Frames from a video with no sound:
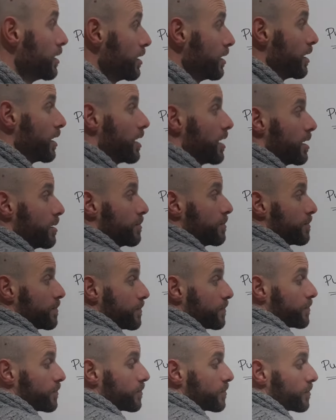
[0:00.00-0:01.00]
And
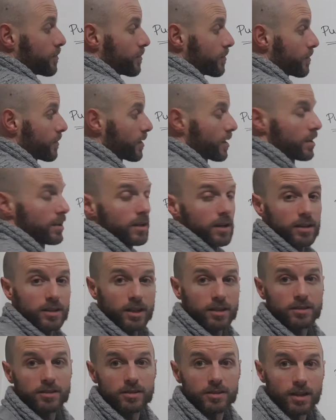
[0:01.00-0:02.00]

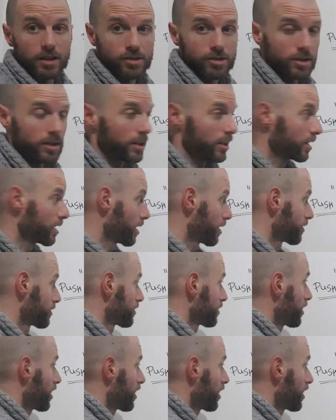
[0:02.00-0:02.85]
that's essentially it.